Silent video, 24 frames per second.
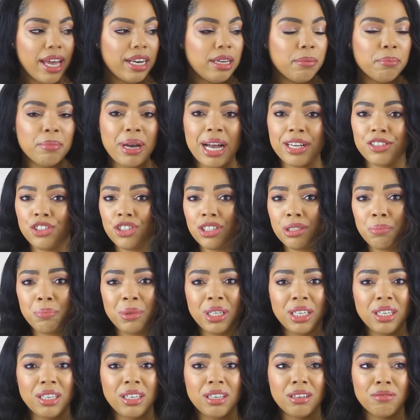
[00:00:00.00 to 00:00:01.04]
and it matches
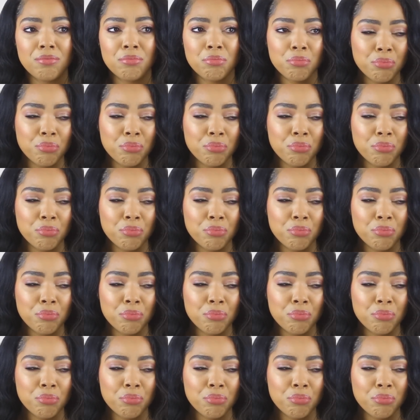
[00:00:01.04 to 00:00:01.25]
me